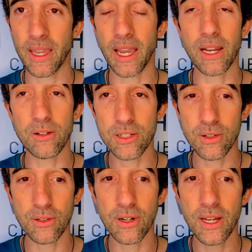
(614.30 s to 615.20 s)
and
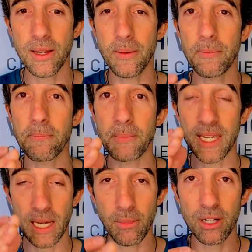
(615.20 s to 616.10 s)
also being
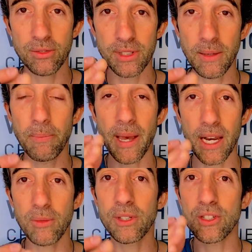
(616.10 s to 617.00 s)
able to deal
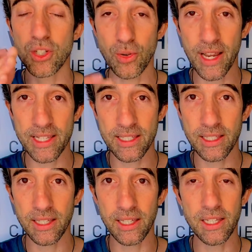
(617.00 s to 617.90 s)
better with the stress
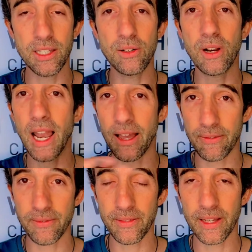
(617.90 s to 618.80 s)
in your
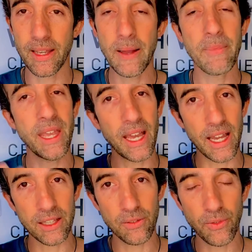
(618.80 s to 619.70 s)
life.
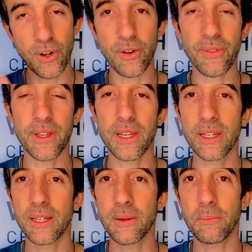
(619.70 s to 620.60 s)
And the fourth,
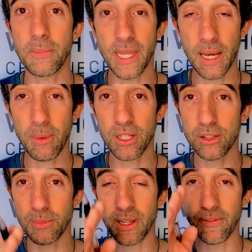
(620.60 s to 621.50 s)
be able to
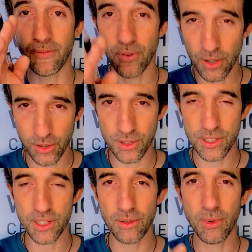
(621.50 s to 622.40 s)
be
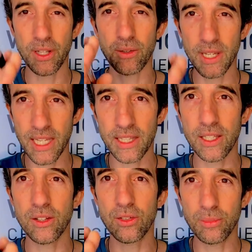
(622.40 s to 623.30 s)
focused when you need
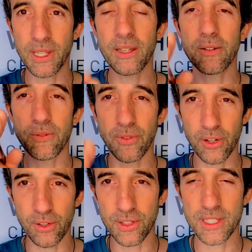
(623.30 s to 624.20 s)
to be
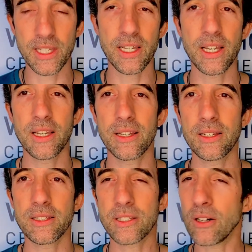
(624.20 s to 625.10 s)
focused.
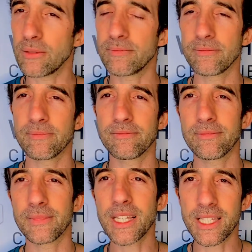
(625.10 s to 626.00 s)
So
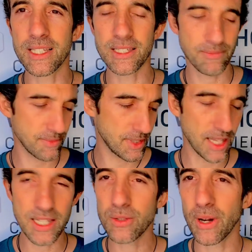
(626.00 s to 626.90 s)
that's it.
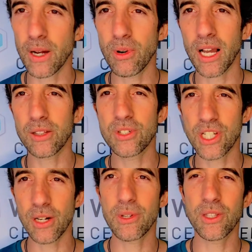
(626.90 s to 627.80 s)
That's what I would like to
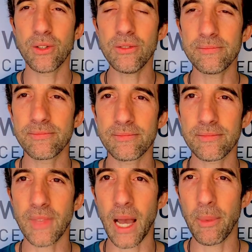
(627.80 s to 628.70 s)
share with you
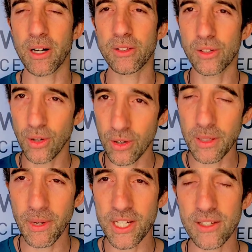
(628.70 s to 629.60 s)
about the cold
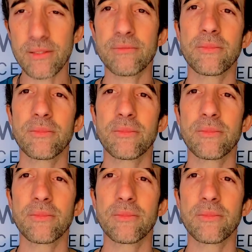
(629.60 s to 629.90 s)
immersion,